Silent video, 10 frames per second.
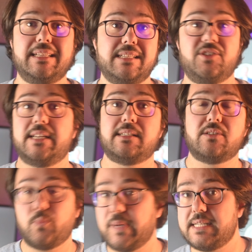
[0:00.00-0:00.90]

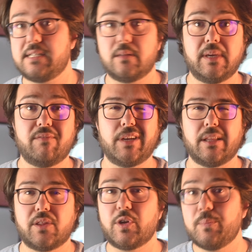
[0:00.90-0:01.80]
suggests replacing them every
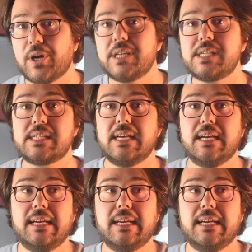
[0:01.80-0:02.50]
3 months.